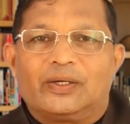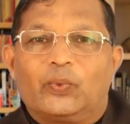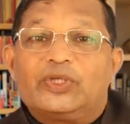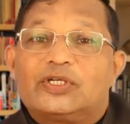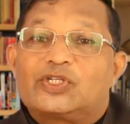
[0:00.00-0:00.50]

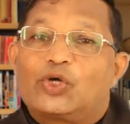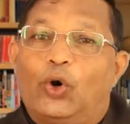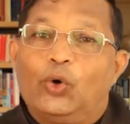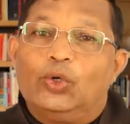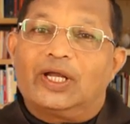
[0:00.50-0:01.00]
which is
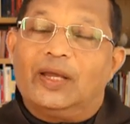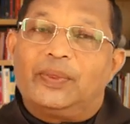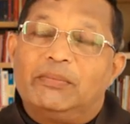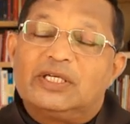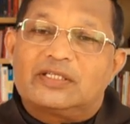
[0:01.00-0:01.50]
called
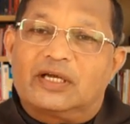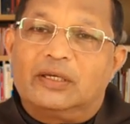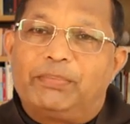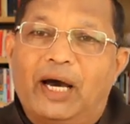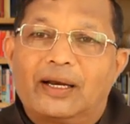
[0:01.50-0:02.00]
in the
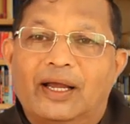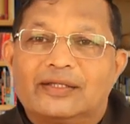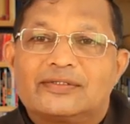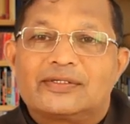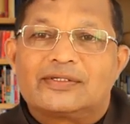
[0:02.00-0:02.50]
mystical
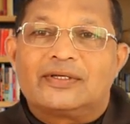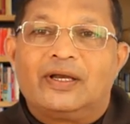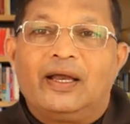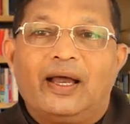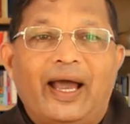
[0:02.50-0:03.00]
parlance,
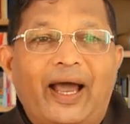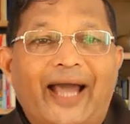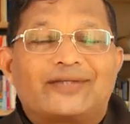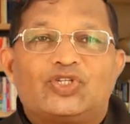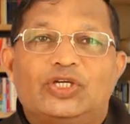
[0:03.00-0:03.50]

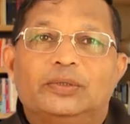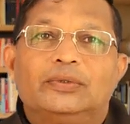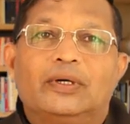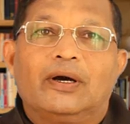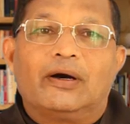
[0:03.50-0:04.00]

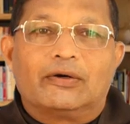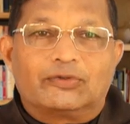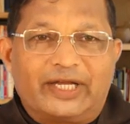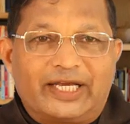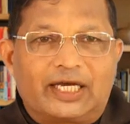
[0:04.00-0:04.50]
active
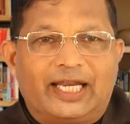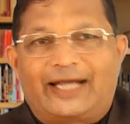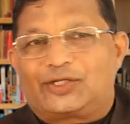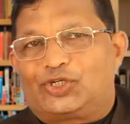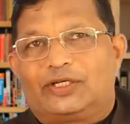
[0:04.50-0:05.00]

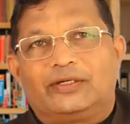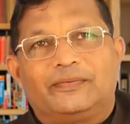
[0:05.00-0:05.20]
recollection.